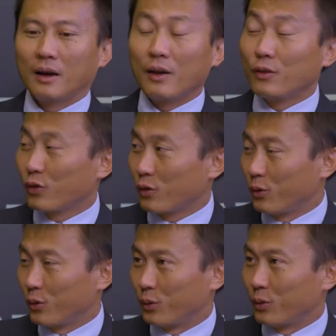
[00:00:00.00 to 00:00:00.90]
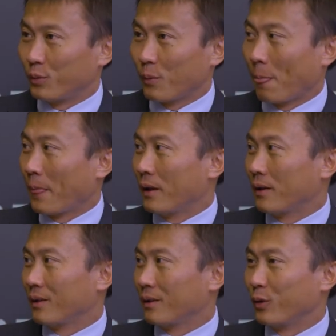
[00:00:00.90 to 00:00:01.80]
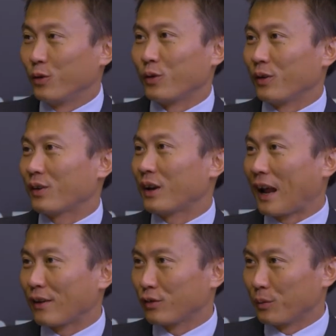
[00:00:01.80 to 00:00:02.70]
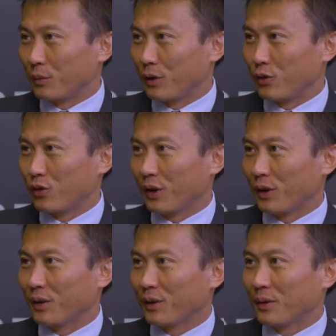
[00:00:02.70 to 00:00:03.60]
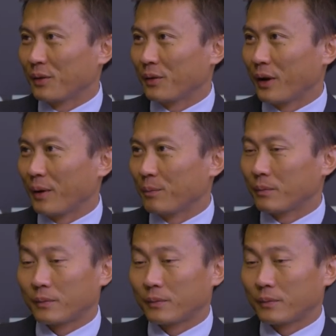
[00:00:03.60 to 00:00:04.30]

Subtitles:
in school, usually it's classroom teaching, right?